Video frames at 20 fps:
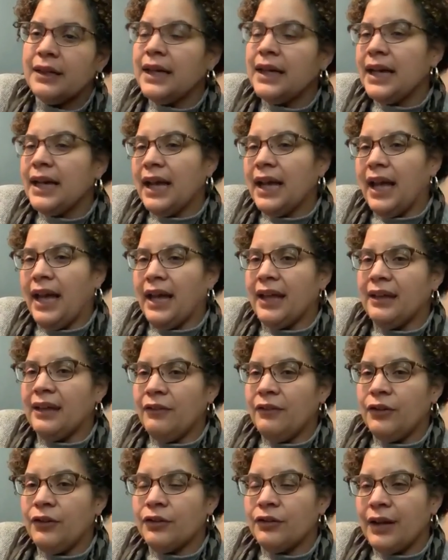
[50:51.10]
and
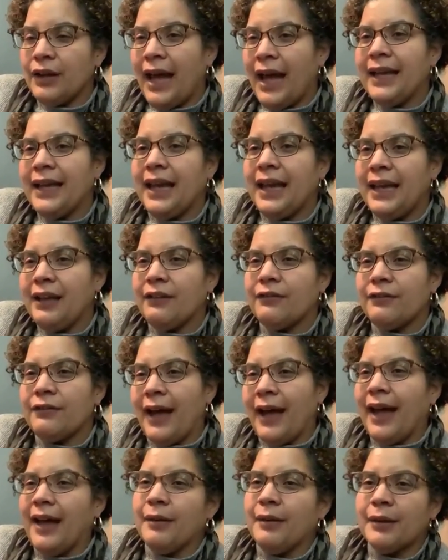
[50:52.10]
if you're not getting a
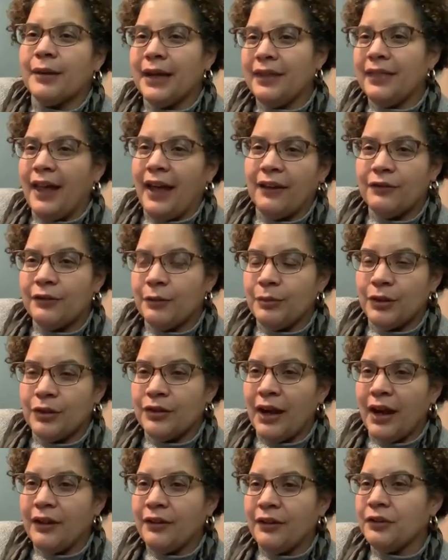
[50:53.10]
vibe like that from your
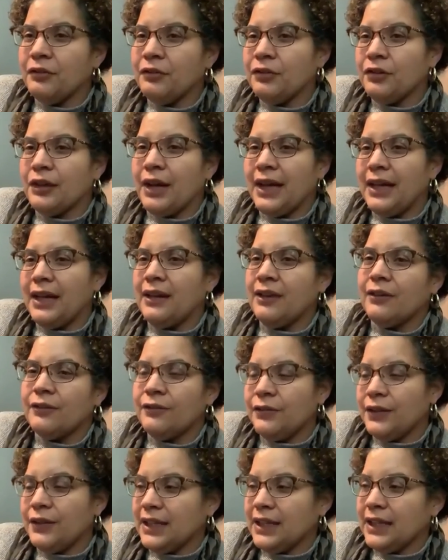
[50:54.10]
doctor, if you're not getting a
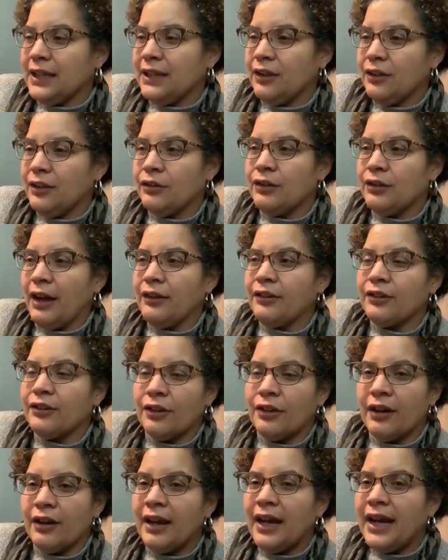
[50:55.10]
feeling that your
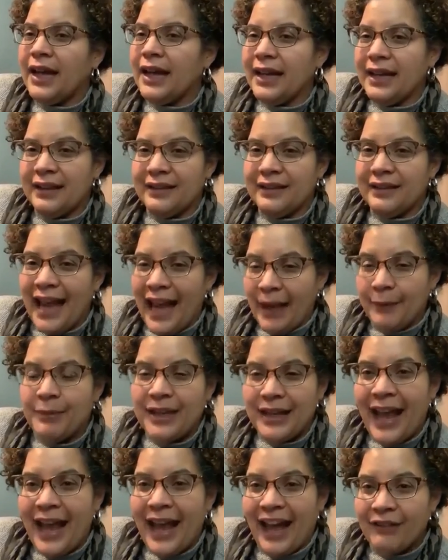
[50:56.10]
doctor is happy to
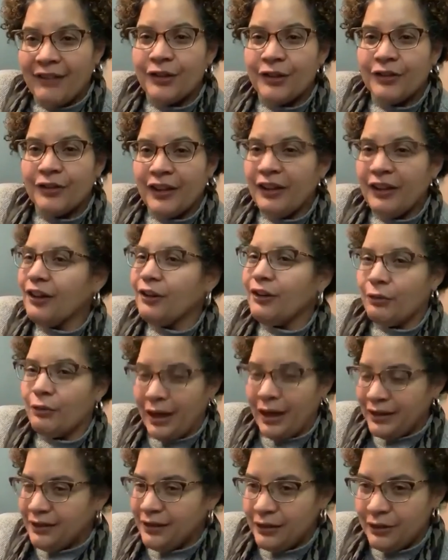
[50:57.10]
have you there, or
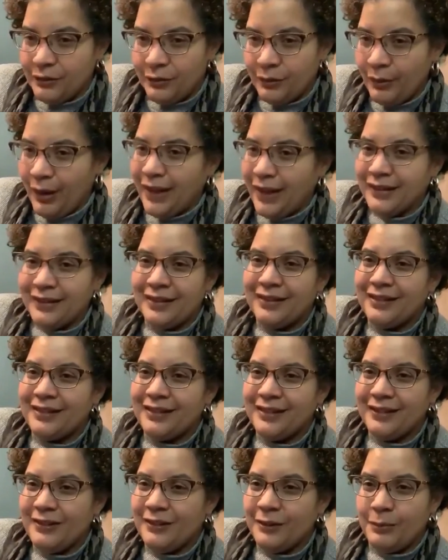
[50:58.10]
wants
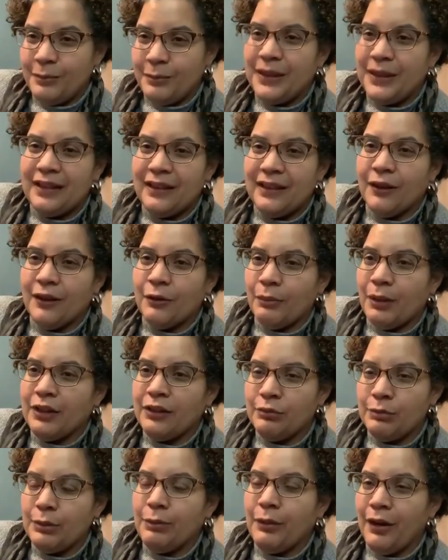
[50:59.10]
to be there, wants
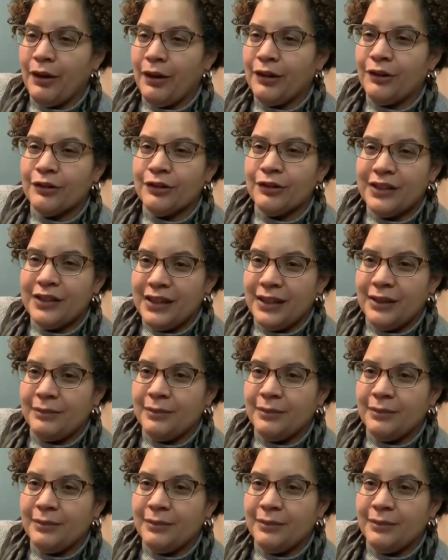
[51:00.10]
to be part of your team,